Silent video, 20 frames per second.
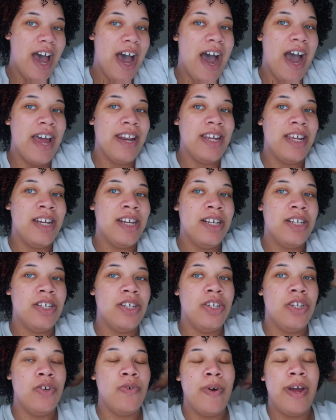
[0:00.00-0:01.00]
I needed
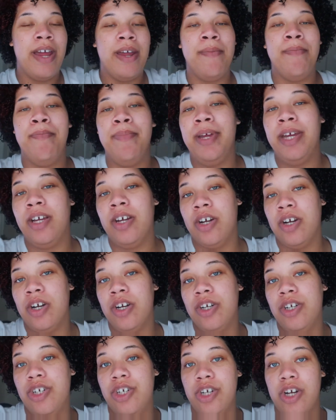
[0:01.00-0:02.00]
to do a
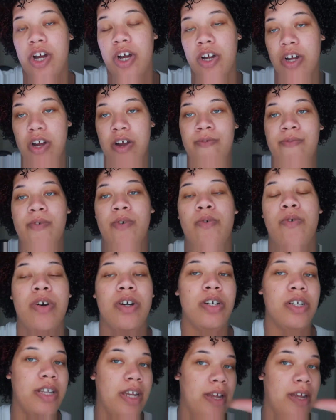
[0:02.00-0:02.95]
bigger chunk of orange,